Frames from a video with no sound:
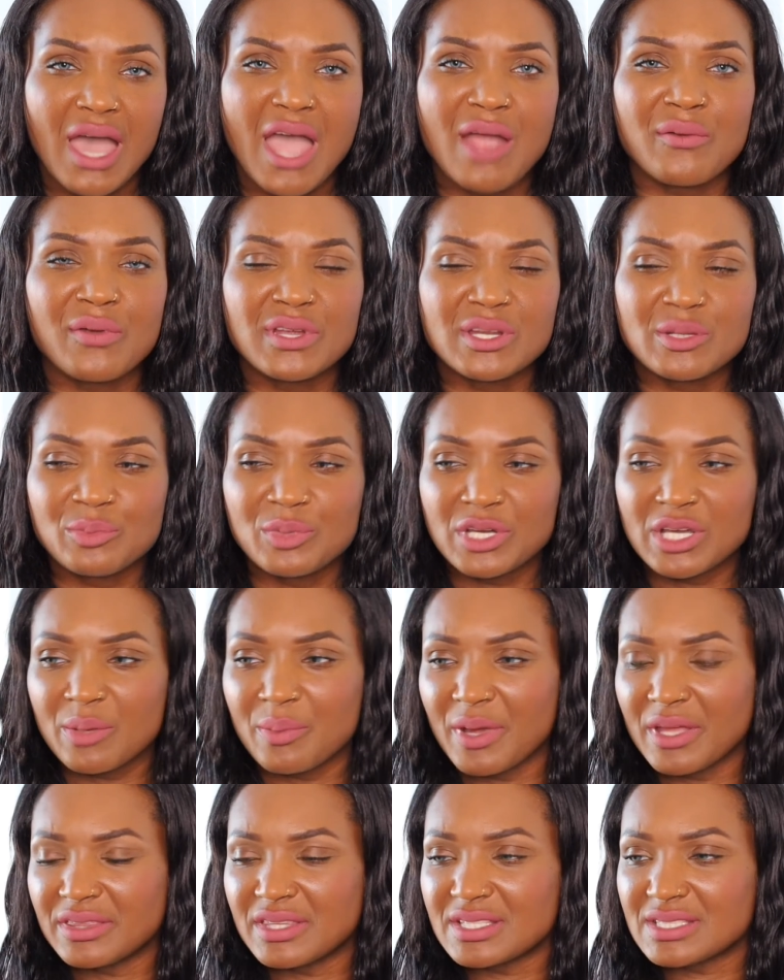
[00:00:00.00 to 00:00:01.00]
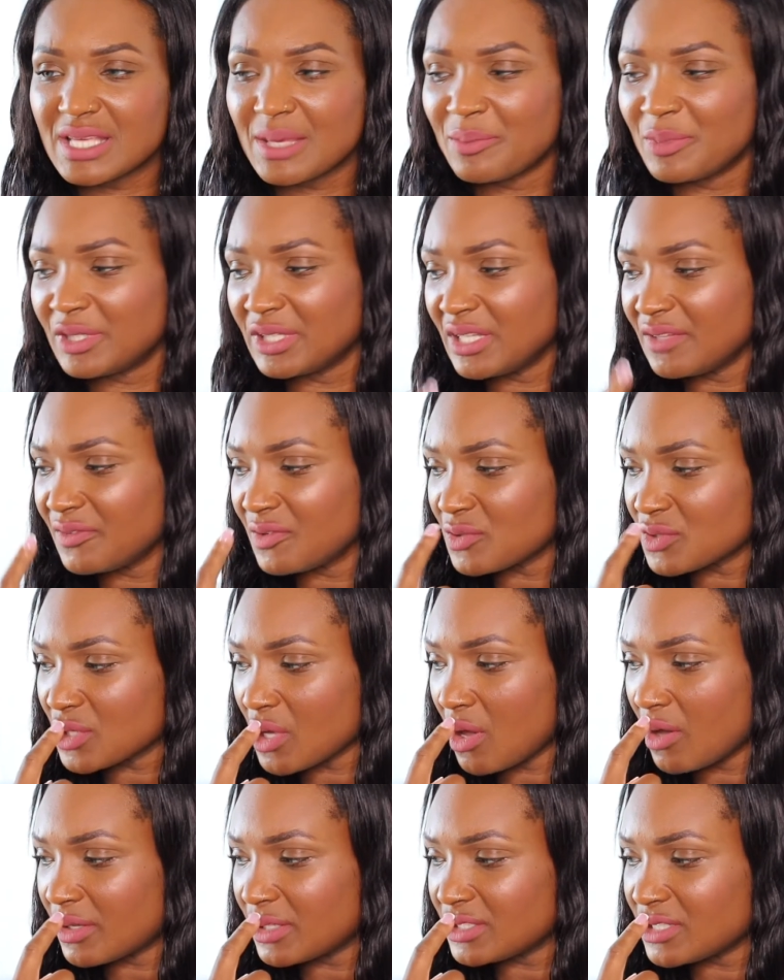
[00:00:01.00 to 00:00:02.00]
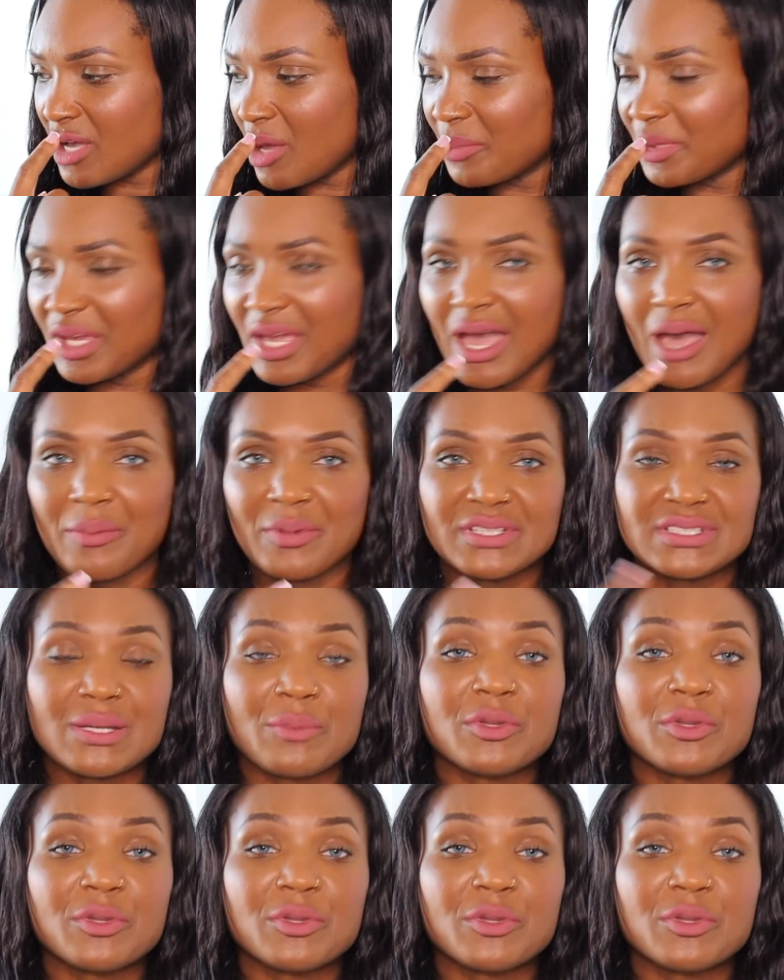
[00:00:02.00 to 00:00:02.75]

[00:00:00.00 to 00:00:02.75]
I read a book about this. I believe it was called Atomic Habits.